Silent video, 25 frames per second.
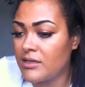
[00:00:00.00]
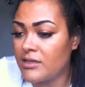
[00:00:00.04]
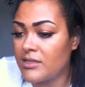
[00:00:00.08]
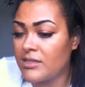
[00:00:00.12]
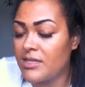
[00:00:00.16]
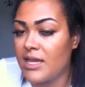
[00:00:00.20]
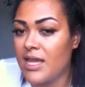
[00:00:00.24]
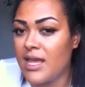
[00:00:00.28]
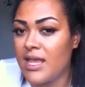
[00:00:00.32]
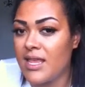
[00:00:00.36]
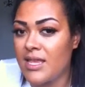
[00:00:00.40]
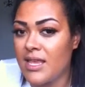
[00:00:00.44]

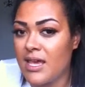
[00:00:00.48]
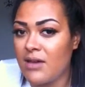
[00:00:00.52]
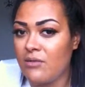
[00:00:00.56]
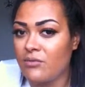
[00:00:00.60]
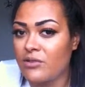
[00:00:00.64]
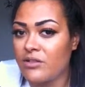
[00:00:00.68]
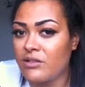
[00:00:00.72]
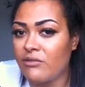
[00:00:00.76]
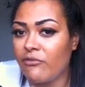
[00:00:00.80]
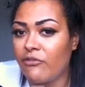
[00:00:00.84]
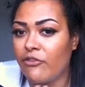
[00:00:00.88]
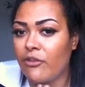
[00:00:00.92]
So yeah, that
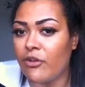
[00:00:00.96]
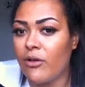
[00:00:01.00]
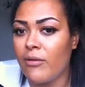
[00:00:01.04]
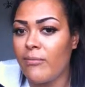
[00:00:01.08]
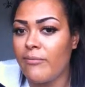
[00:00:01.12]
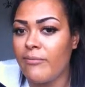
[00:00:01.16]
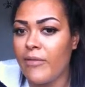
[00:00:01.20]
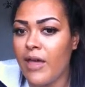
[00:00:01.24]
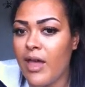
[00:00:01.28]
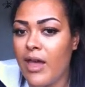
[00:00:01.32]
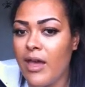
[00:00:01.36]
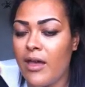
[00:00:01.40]
was
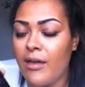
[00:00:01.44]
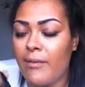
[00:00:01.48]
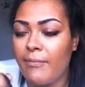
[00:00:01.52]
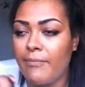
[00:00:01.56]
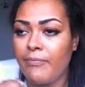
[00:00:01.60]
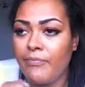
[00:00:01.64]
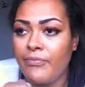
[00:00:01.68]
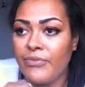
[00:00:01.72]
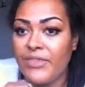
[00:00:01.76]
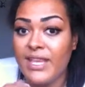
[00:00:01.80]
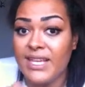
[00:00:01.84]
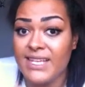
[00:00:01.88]
from,
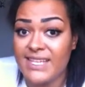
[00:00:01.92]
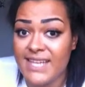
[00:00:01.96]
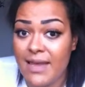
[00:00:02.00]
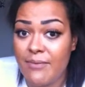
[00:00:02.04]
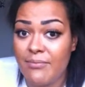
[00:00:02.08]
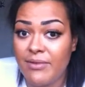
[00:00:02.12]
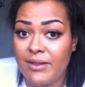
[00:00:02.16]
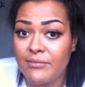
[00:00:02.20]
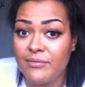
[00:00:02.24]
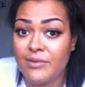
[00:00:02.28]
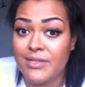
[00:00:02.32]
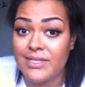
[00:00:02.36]
the
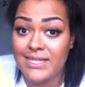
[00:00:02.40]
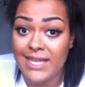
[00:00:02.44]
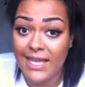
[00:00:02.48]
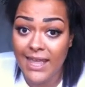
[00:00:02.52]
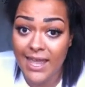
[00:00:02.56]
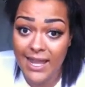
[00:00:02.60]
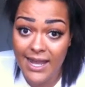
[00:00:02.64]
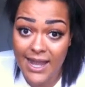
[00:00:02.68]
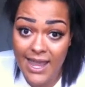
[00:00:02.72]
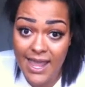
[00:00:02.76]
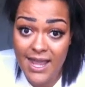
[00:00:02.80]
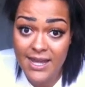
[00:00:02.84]
tablet was
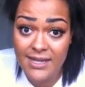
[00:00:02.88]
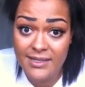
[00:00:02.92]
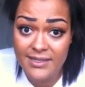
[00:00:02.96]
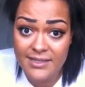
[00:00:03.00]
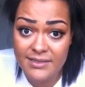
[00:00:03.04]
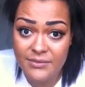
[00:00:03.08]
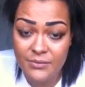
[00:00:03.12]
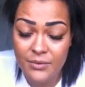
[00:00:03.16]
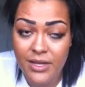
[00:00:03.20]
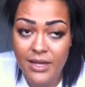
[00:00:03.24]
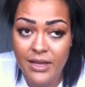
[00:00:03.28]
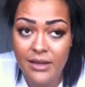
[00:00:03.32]
second hand
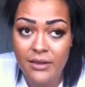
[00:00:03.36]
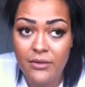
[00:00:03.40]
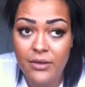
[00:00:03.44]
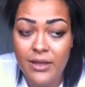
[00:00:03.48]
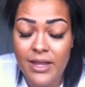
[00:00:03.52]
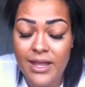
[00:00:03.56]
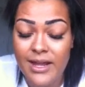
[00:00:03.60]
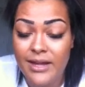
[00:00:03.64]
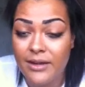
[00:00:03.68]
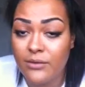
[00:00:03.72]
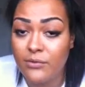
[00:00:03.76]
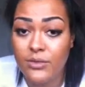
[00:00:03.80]
as
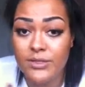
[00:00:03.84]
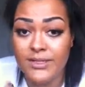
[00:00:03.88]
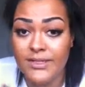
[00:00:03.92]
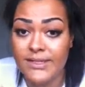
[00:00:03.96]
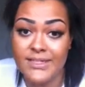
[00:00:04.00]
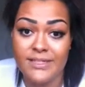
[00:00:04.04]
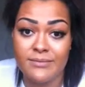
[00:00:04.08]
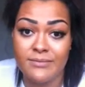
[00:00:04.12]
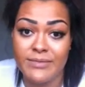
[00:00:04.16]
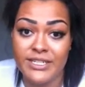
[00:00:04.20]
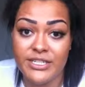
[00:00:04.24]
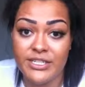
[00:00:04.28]
well, and it
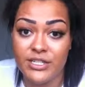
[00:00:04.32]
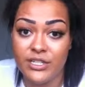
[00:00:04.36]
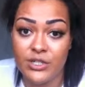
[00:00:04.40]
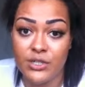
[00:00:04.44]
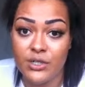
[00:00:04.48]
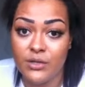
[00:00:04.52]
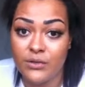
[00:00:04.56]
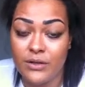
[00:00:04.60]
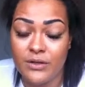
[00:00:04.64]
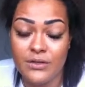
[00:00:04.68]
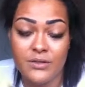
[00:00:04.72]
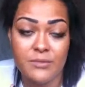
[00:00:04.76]
wasn't smashed
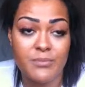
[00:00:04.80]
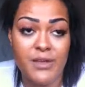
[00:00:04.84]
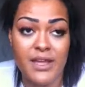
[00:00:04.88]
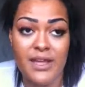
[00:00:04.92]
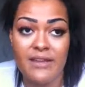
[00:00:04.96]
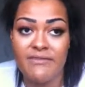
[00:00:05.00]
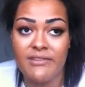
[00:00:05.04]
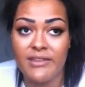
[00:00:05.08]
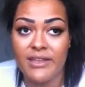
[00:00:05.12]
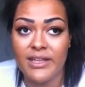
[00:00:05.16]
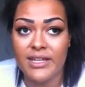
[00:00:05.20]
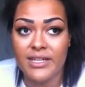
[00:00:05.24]
at all. It was
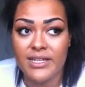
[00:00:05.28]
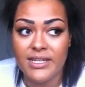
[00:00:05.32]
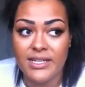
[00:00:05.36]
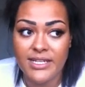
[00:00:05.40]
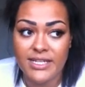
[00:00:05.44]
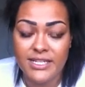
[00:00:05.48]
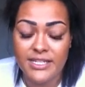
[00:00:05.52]
perfect